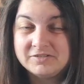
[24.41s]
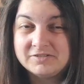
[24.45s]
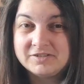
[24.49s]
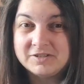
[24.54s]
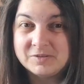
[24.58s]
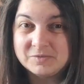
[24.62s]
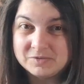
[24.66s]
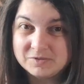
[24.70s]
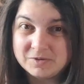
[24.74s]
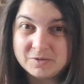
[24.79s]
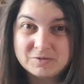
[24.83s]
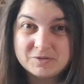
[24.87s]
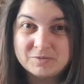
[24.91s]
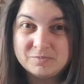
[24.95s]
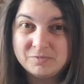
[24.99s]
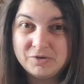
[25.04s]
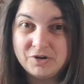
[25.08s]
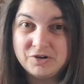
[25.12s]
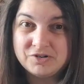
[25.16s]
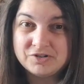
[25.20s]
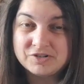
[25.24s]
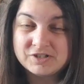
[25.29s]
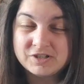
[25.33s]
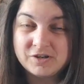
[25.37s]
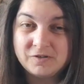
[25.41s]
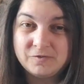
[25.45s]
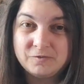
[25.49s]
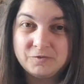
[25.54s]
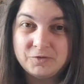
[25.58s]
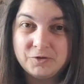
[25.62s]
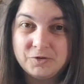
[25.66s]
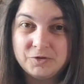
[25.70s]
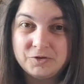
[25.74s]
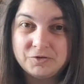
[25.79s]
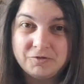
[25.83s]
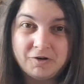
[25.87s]
subscription box
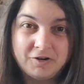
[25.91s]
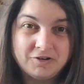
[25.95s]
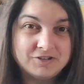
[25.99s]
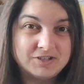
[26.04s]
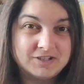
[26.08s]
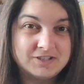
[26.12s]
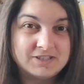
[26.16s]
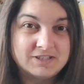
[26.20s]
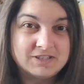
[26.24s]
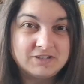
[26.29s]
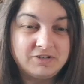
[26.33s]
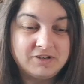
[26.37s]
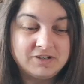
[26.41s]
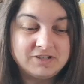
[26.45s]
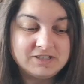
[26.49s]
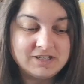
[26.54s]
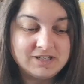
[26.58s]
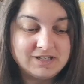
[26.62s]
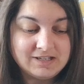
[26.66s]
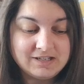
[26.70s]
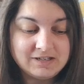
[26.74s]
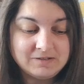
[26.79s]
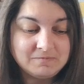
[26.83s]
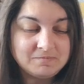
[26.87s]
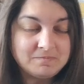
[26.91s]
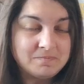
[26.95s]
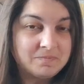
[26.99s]
for Crochet Society.